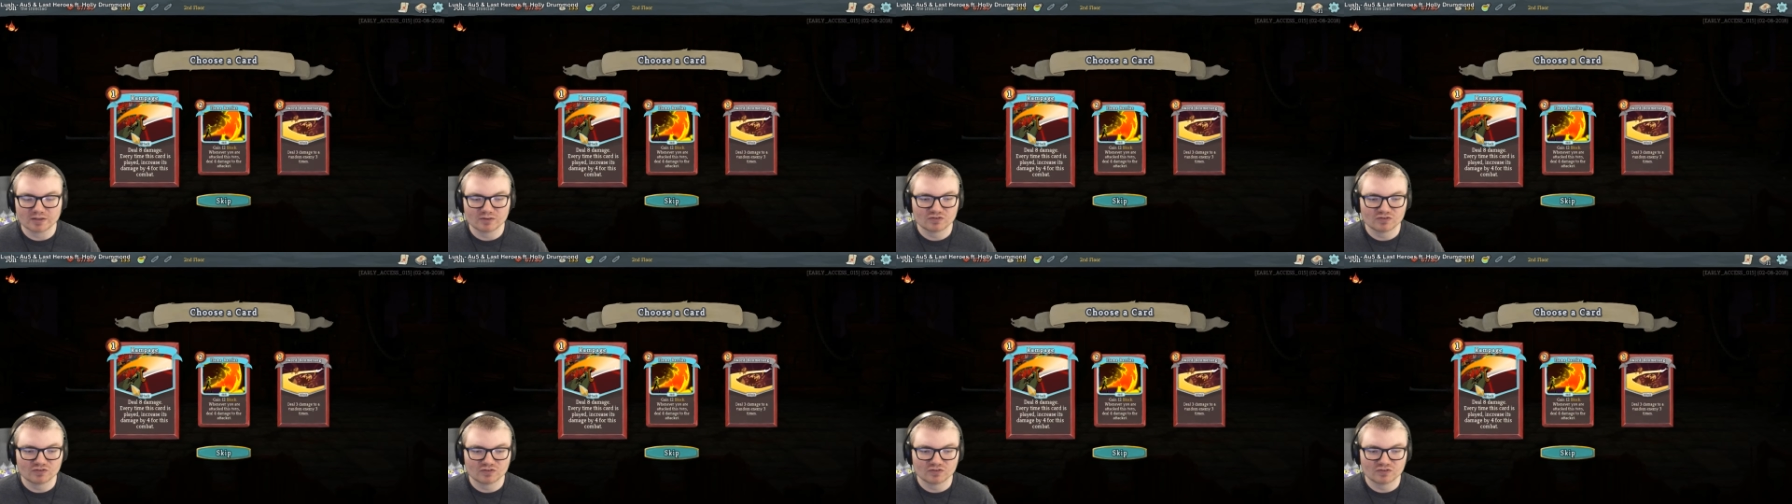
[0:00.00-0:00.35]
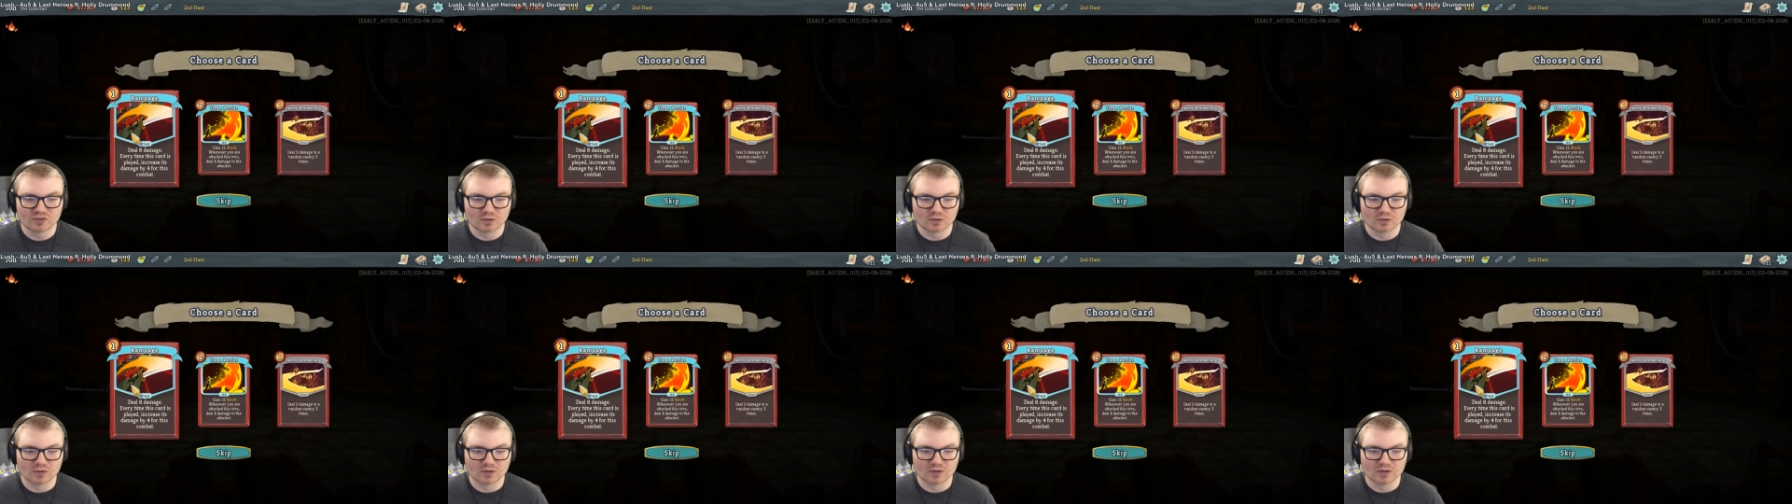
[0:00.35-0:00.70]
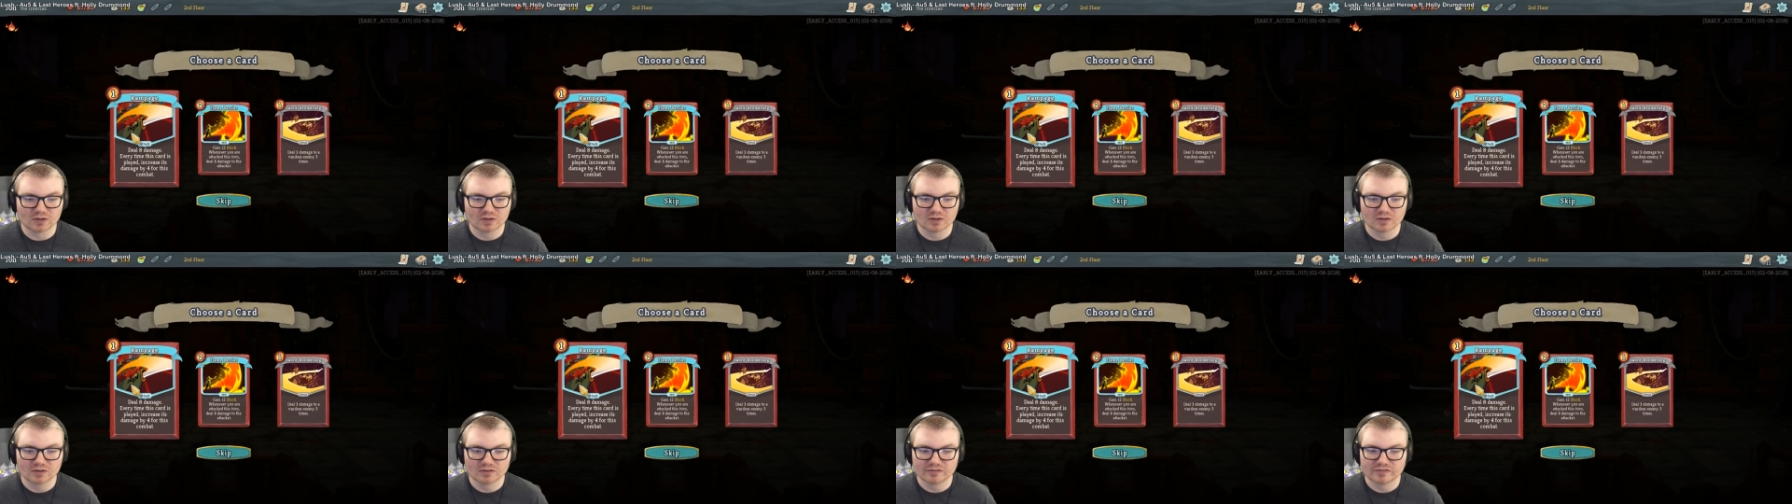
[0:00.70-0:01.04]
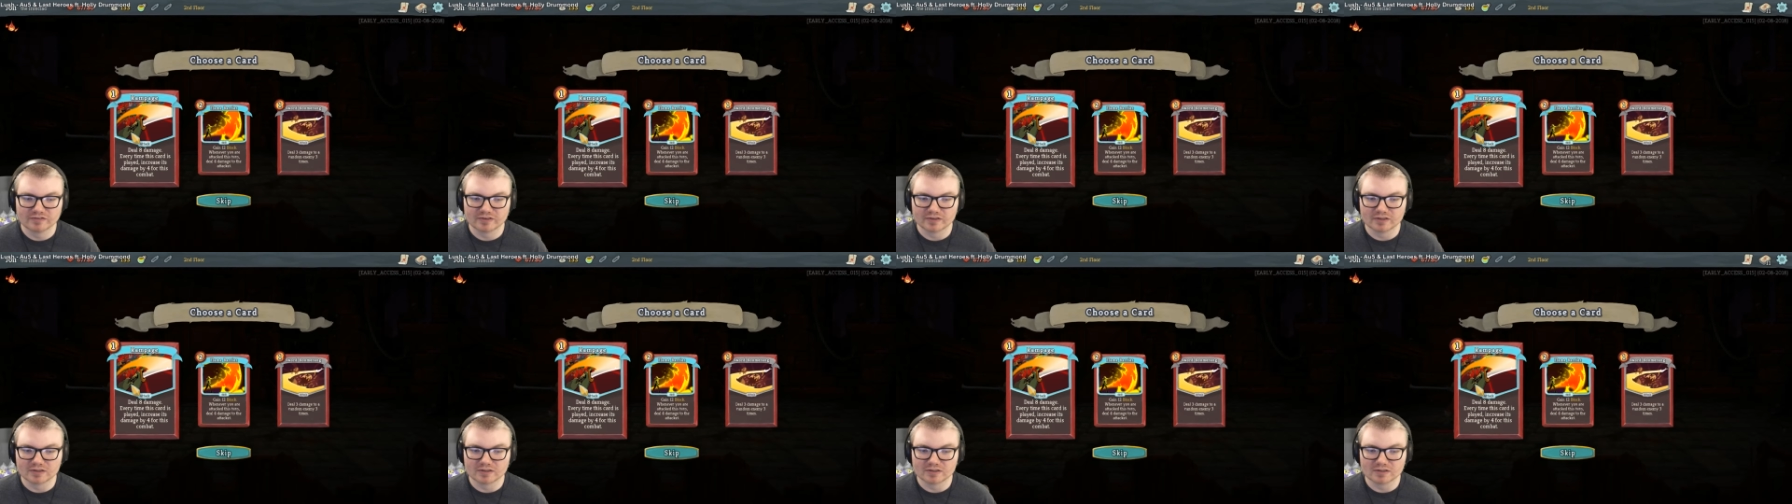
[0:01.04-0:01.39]
4
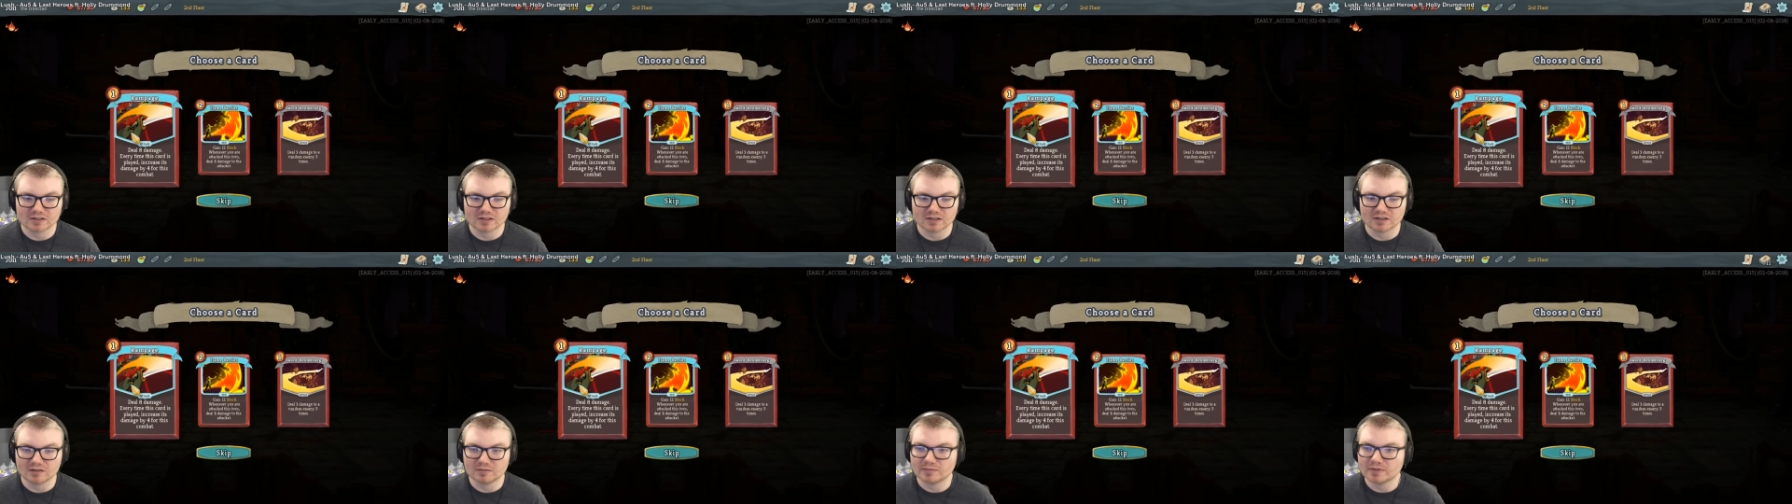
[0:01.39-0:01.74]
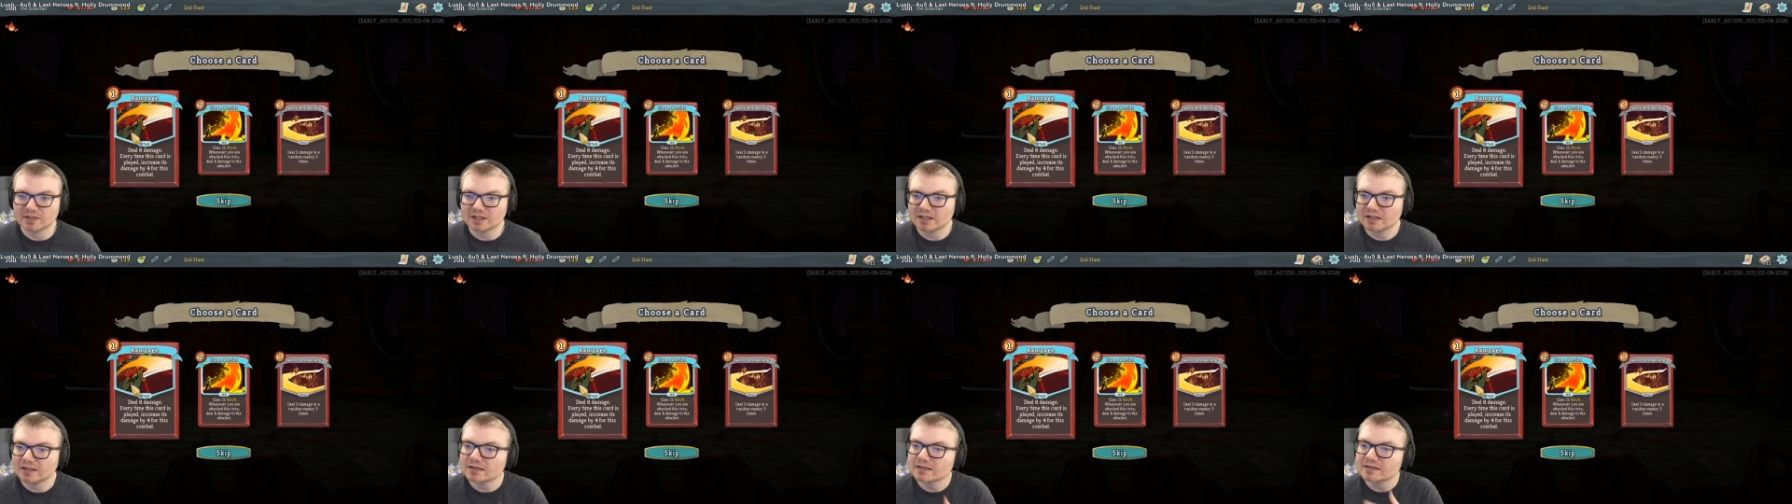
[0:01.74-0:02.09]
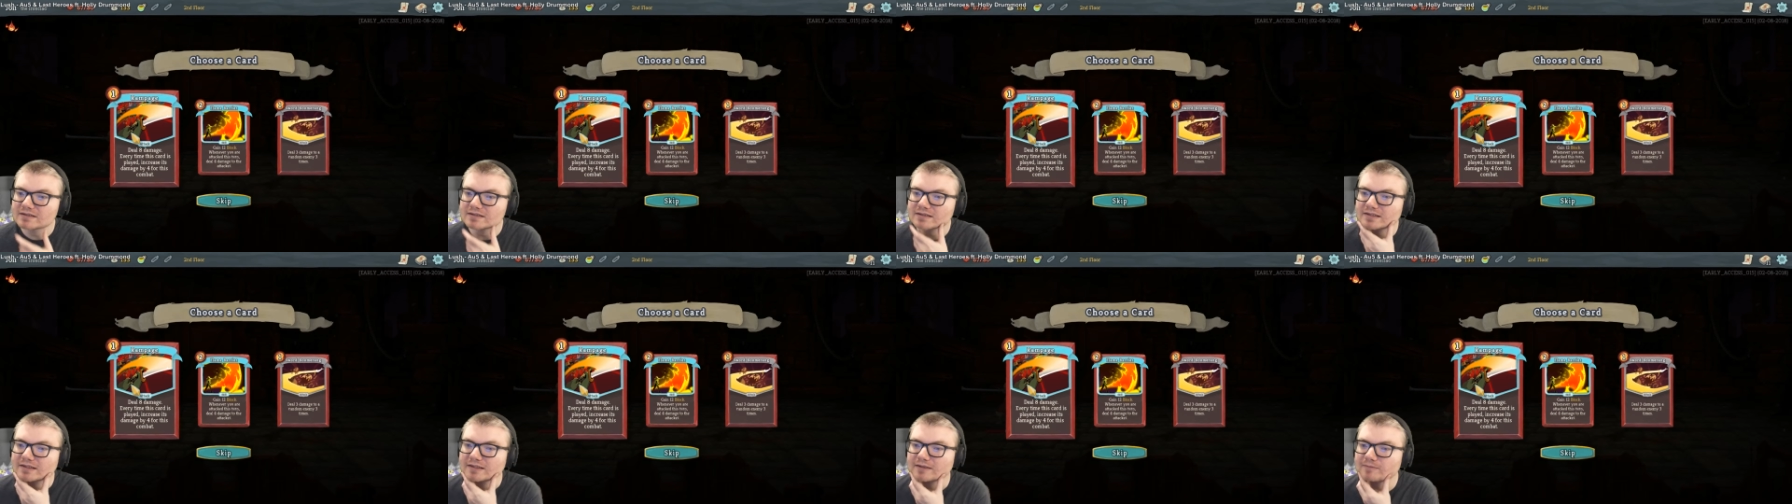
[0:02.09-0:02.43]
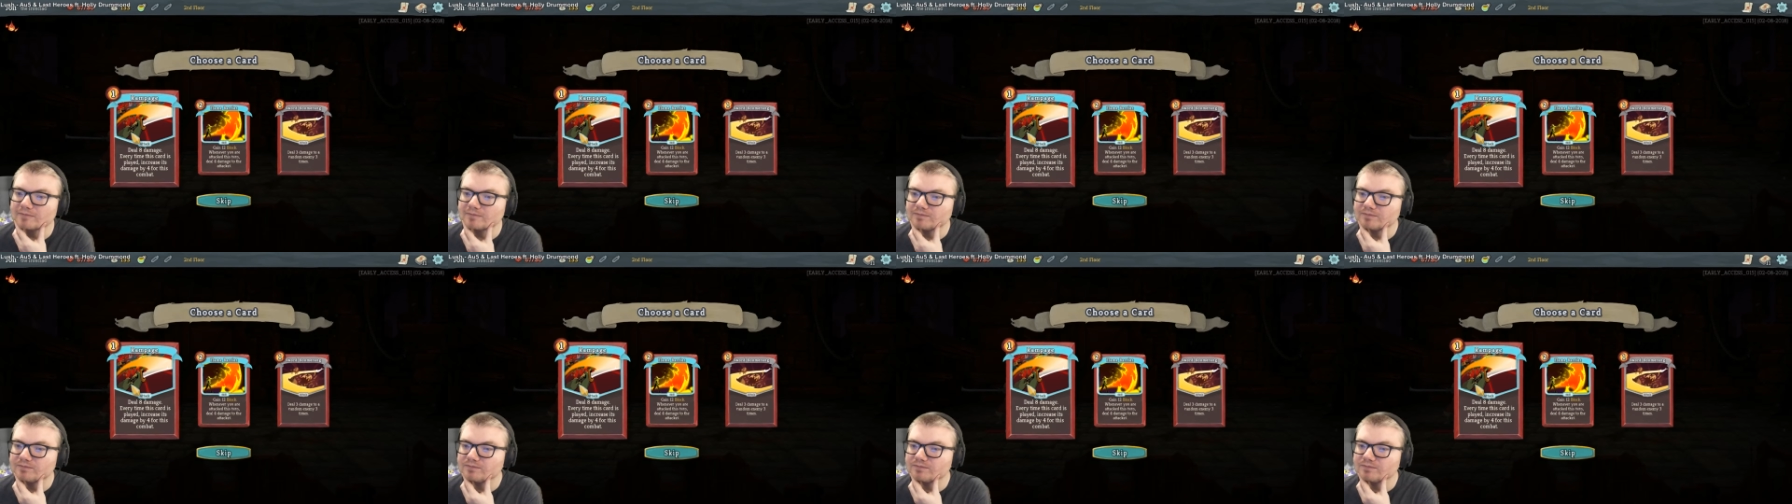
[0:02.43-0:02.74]
for this combat. Let's see.